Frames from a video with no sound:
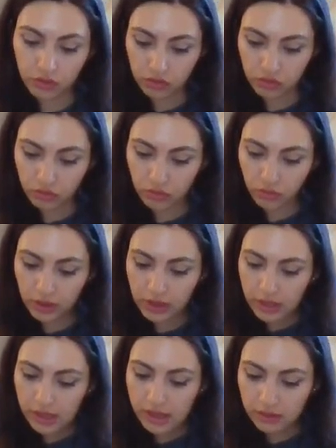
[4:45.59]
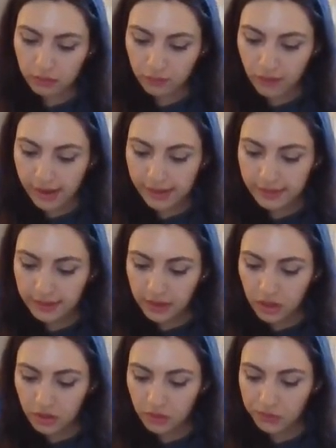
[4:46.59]
do is find the
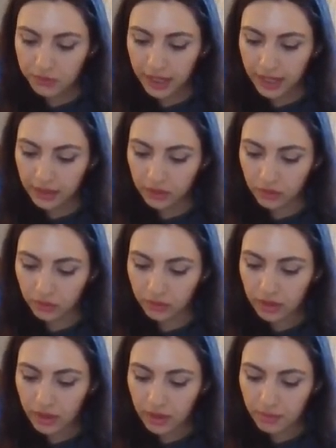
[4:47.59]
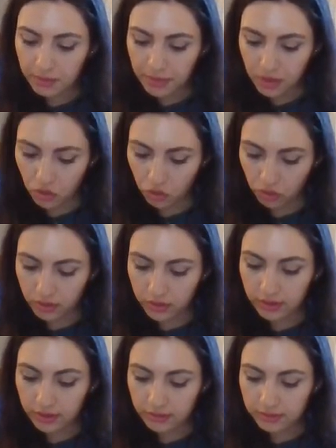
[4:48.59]
unknown angle, measure,
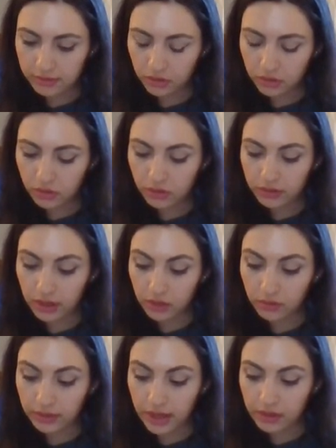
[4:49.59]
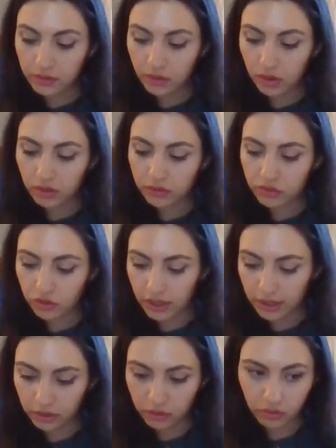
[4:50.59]
then circle the equilateral
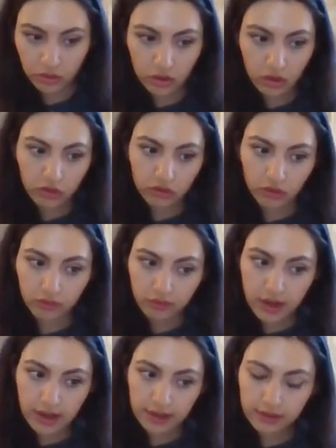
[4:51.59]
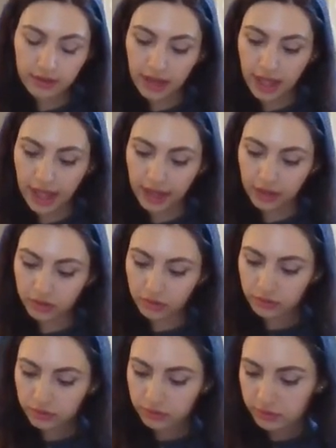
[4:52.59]
triangle. So find the
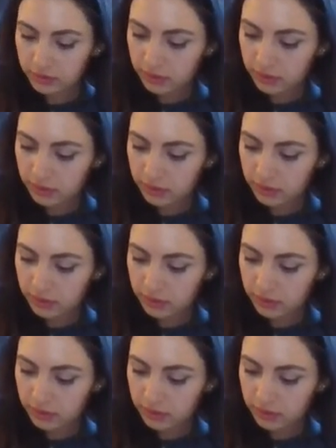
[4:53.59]
angles.